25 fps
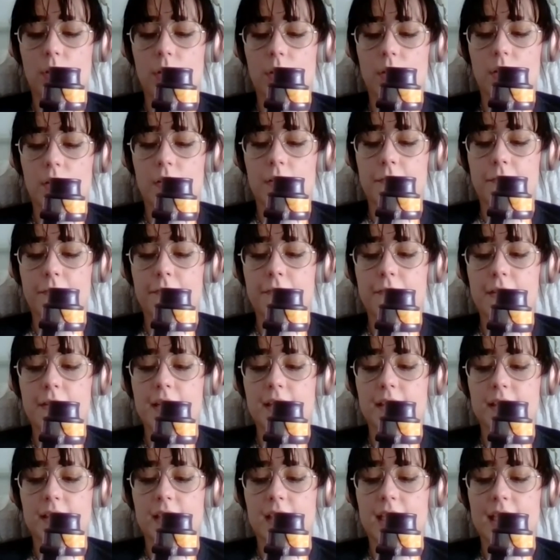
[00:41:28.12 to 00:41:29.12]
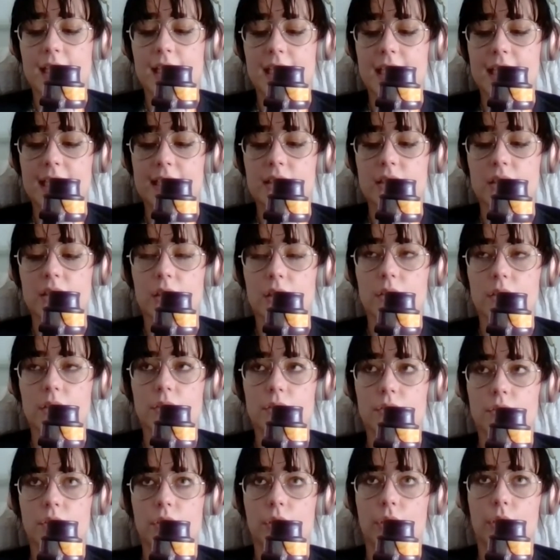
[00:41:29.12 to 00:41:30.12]
of feeling like you need
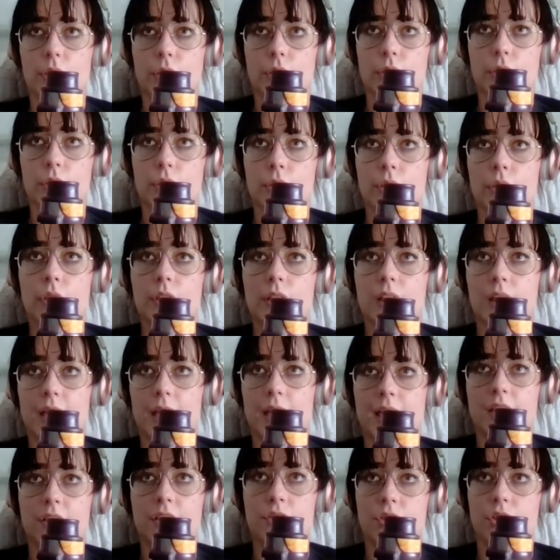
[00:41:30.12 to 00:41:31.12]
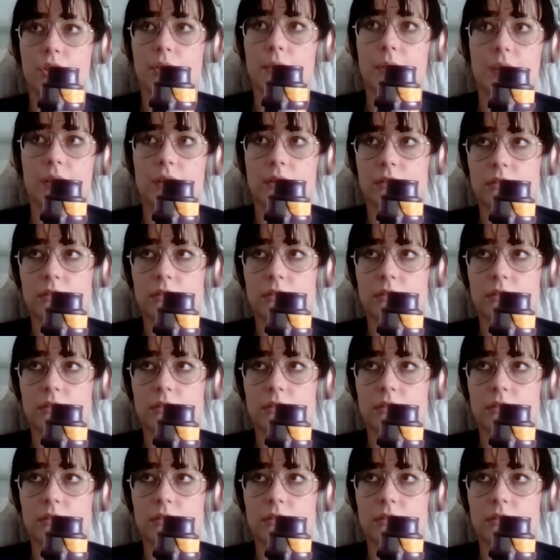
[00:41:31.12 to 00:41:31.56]
to look like you're doing